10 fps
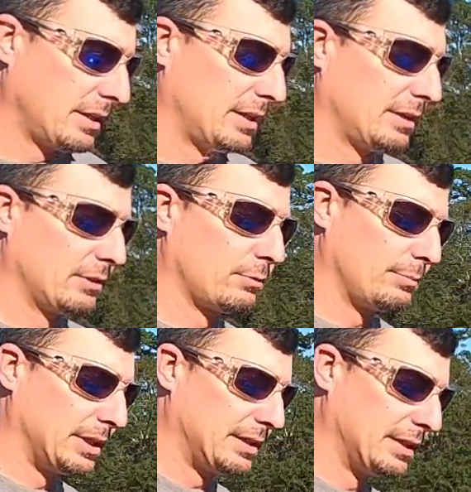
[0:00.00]
And this would
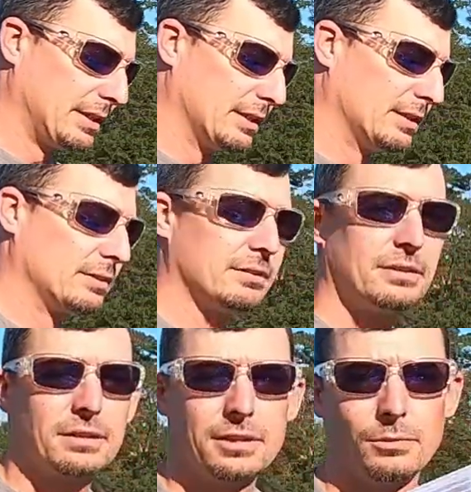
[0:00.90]
be
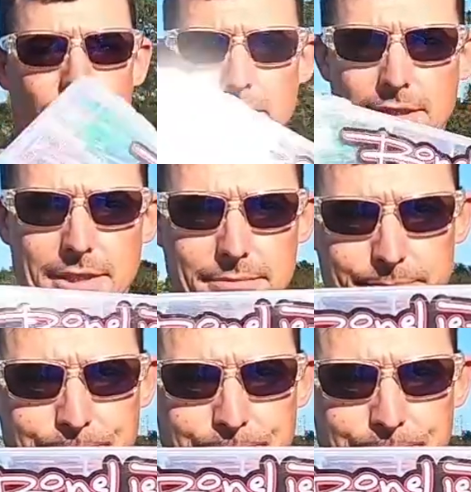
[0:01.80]
the clear water kit.